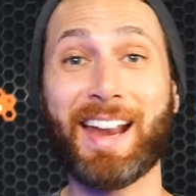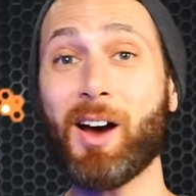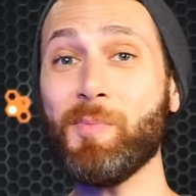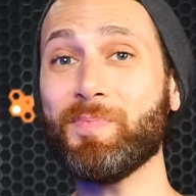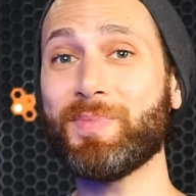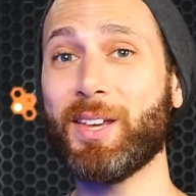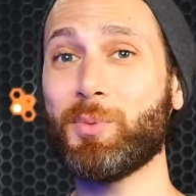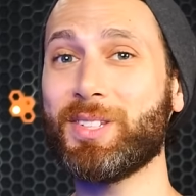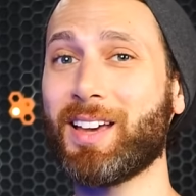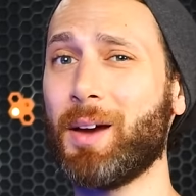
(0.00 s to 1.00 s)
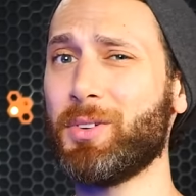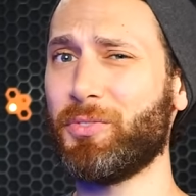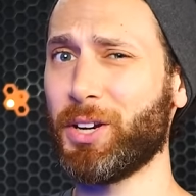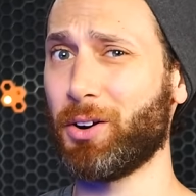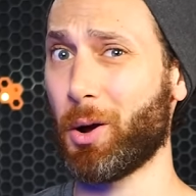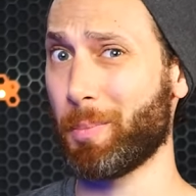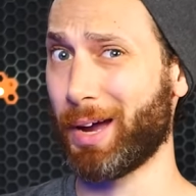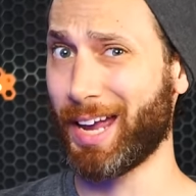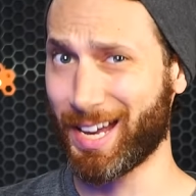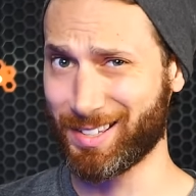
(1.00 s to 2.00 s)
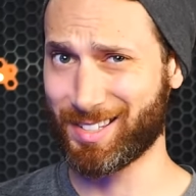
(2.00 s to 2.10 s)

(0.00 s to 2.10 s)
Now it was time to figure out my head